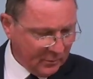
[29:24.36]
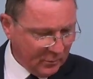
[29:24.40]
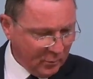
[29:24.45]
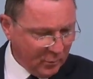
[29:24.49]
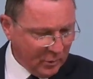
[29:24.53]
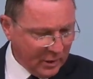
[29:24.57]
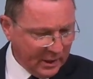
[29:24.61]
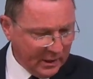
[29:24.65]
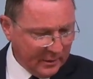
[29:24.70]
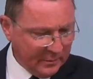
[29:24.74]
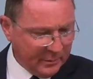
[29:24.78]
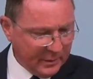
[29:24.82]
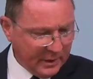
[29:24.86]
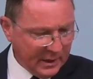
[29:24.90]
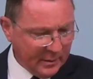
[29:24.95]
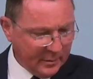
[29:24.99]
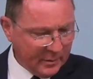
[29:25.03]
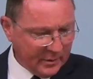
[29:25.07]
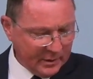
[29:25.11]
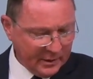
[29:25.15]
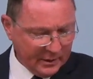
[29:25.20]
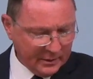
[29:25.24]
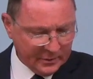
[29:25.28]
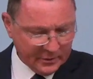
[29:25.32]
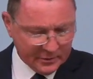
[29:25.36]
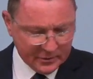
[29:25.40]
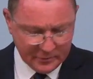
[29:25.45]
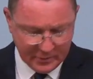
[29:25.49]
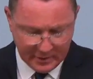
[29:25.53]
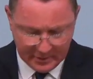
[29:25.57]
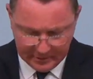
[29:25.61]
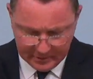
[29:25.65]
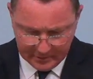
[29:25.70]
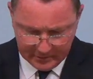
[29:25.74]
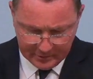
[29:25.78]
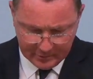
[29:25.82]
white paper to
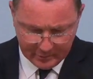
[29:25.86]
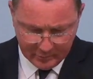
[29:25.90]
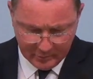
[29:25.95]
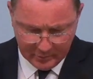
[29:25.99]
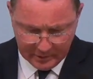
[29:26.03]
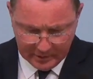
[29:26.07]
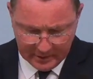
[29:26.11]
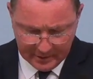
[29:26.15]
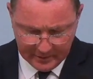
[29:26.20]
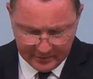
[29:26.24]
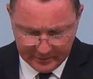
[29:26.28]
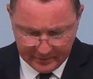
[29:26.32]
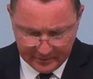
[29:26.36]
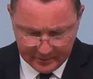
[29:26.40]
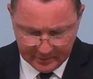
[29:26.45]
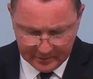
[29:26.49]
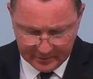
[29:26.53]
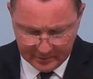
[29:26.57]
illustrate this with.